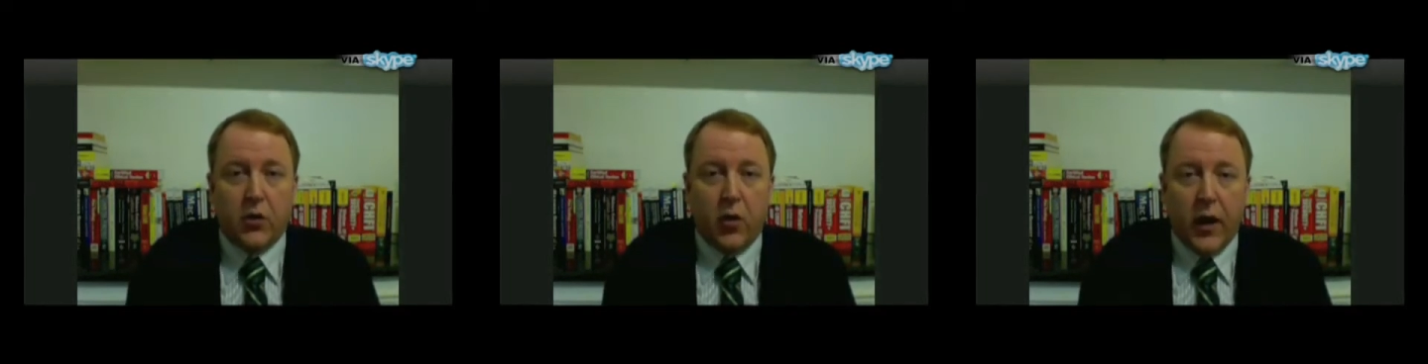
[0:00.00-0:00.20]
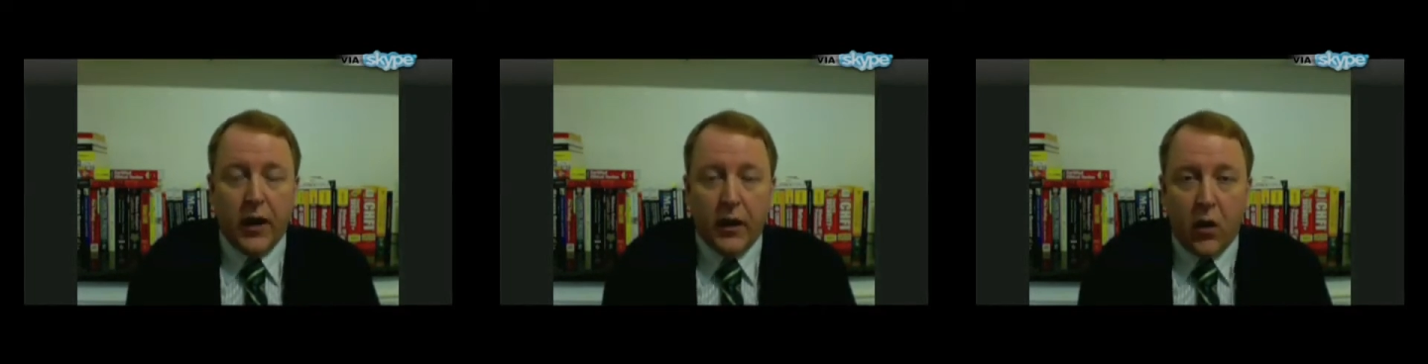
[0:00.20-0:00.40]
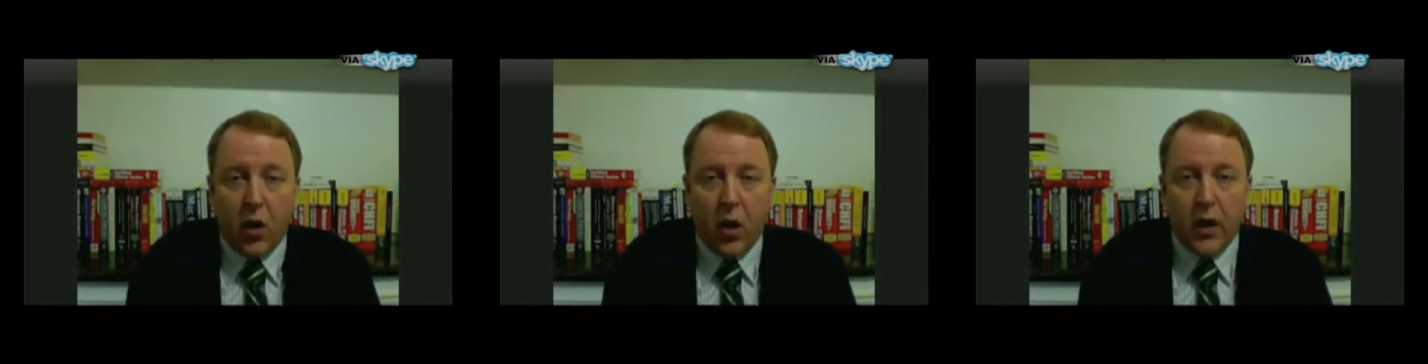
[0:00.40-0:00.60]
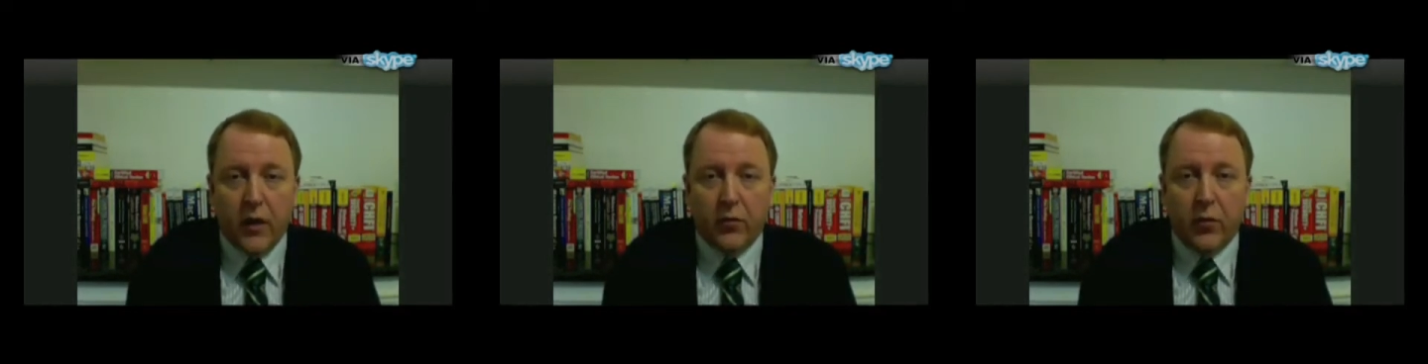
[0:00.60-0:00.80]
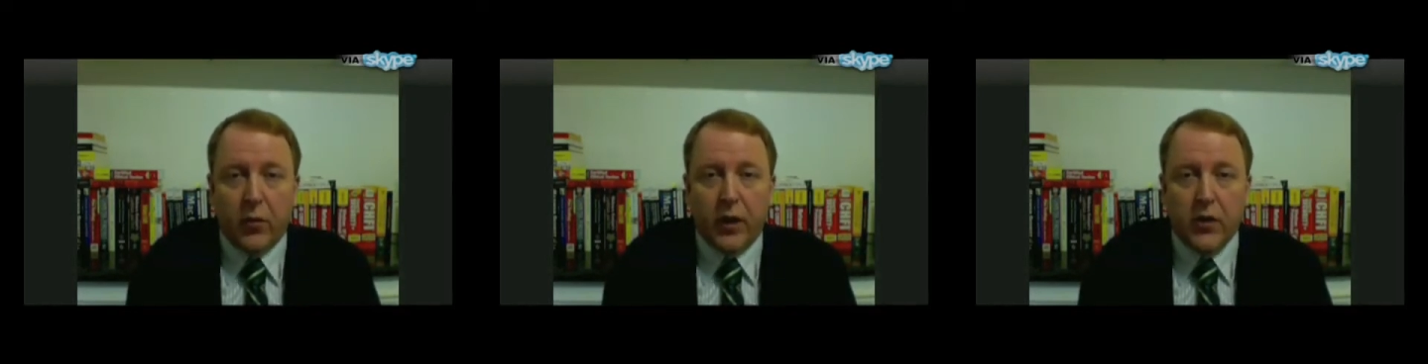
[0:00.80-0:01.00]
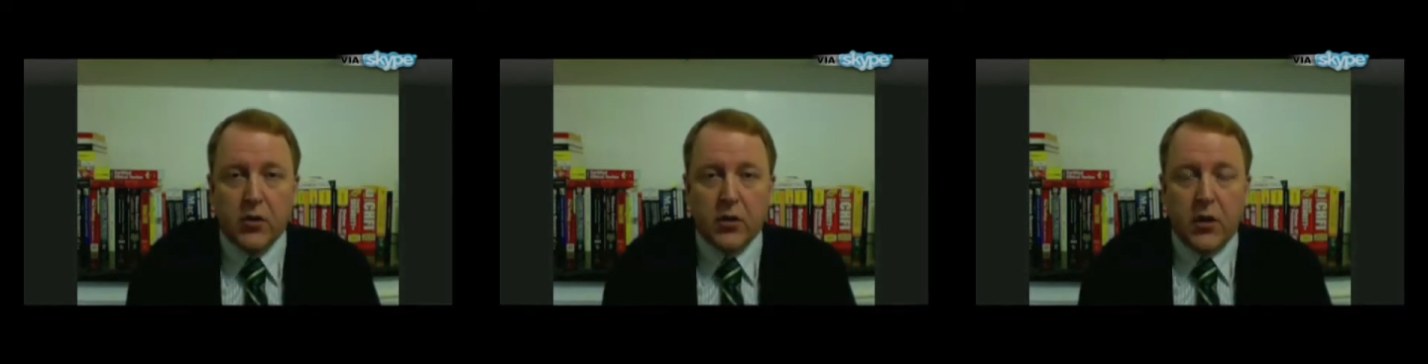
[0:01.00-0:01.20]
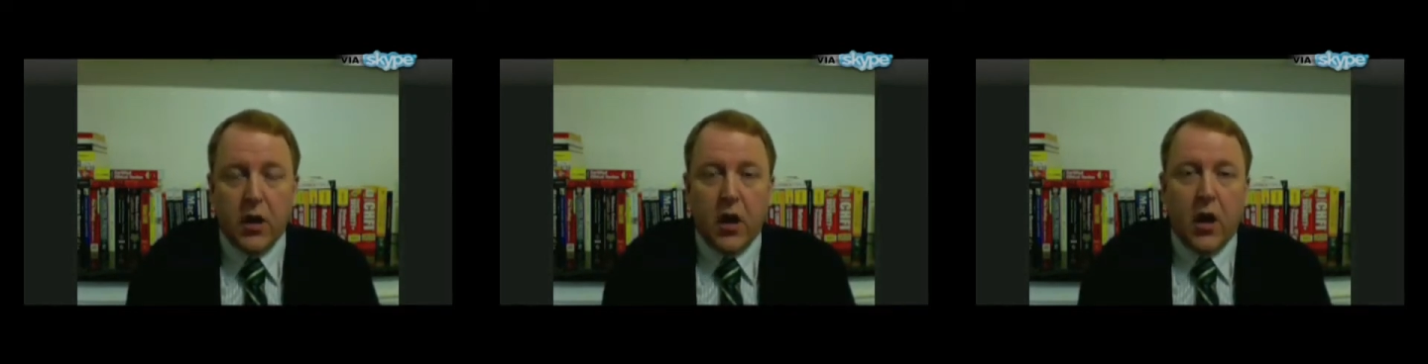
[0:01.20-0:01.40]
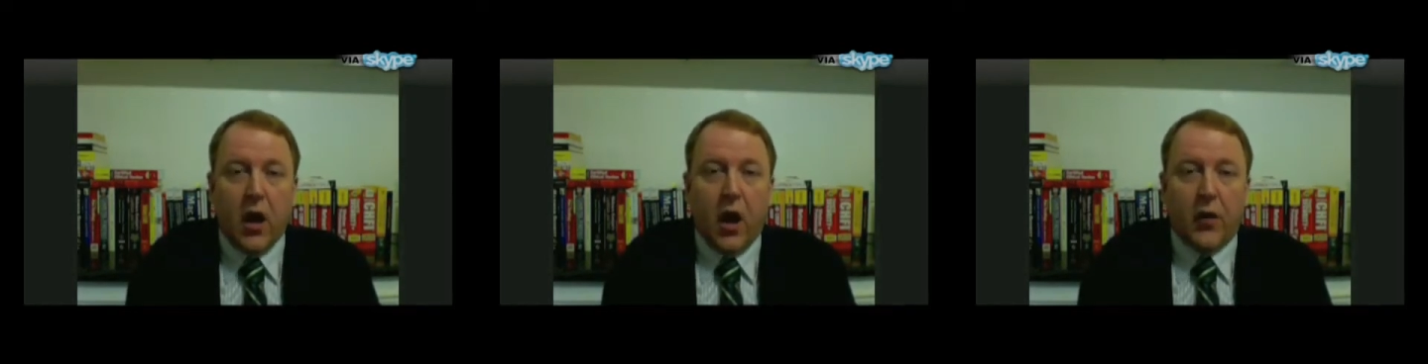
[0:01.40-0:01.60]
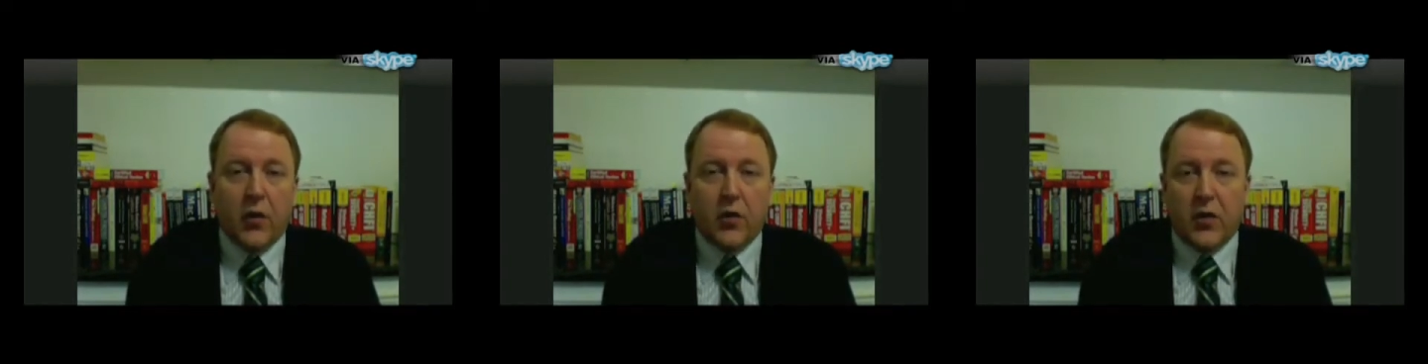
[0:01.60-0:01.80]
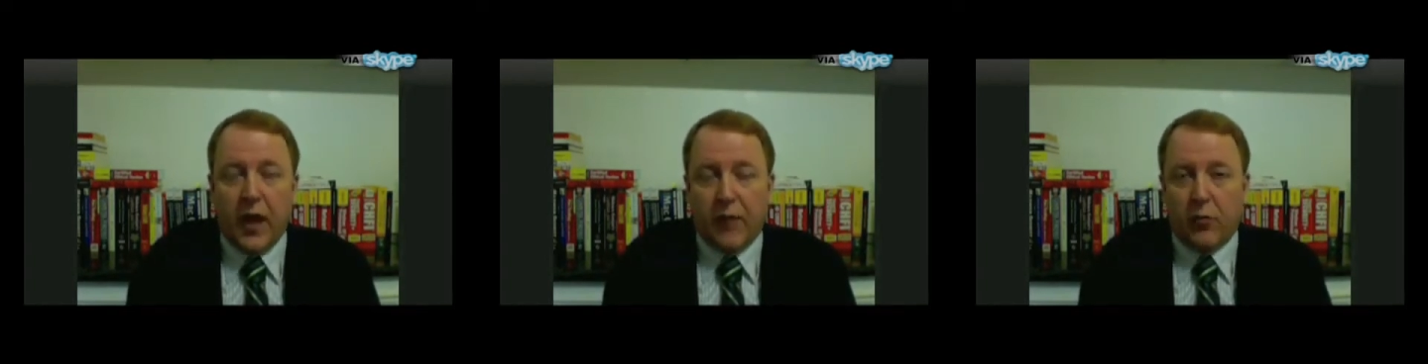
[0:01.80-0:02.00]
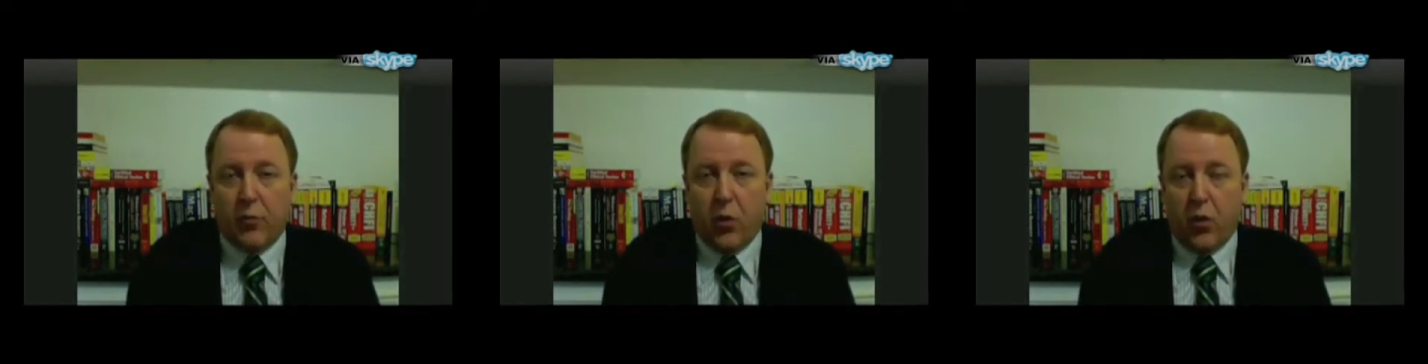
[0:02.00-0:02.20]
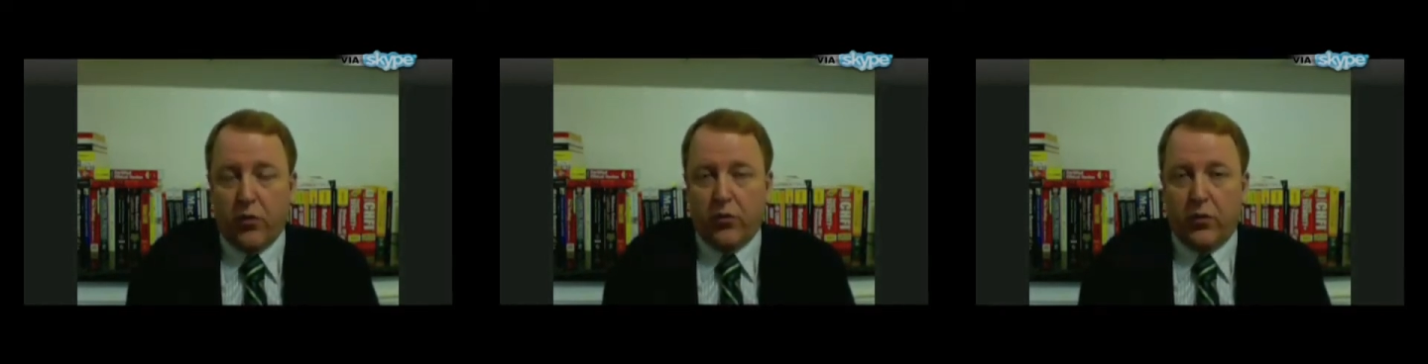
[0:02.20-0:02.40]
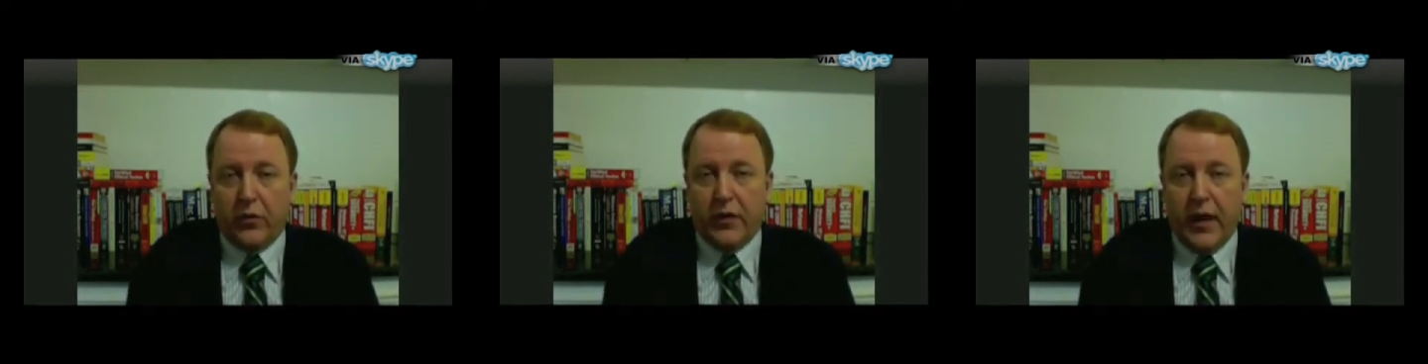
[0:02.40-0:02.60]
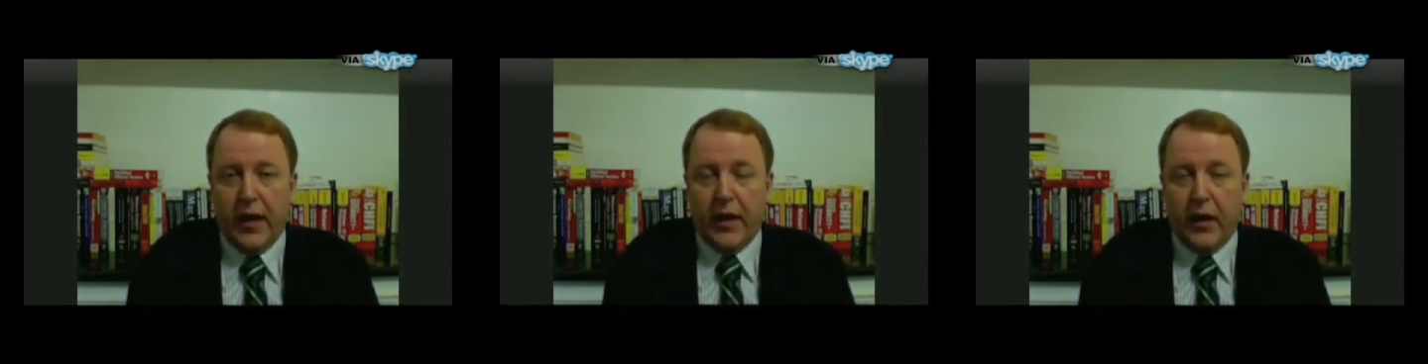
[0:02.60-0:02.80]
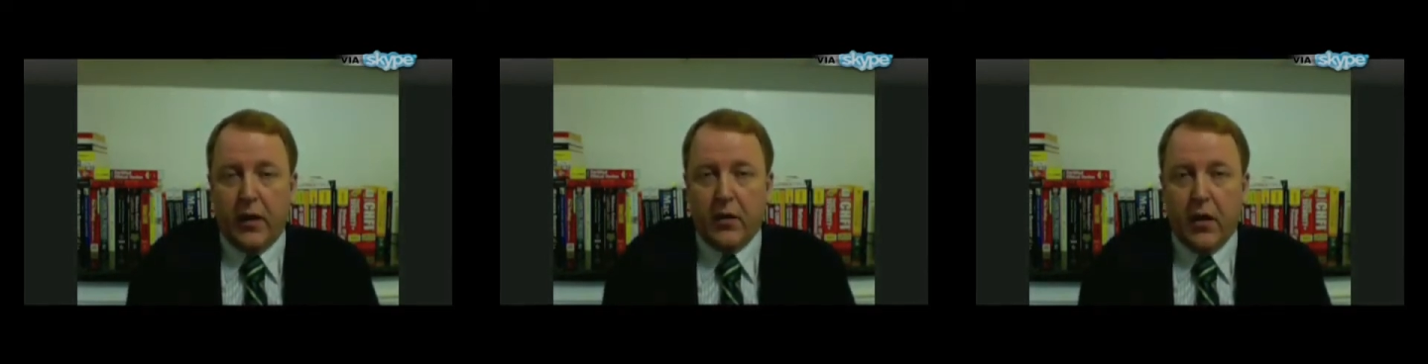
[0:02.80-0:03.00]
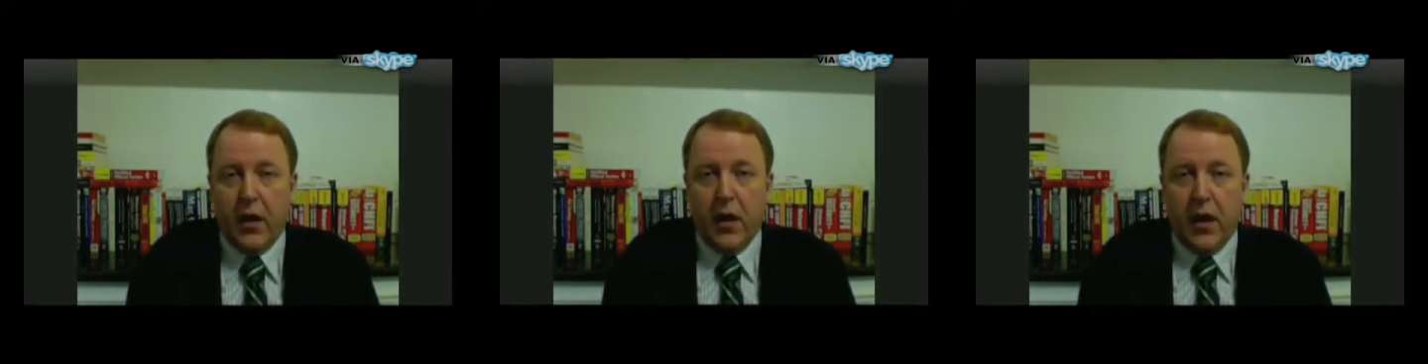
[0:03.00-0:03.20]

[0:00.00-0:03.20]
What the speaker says: credit card information, other types of personal data.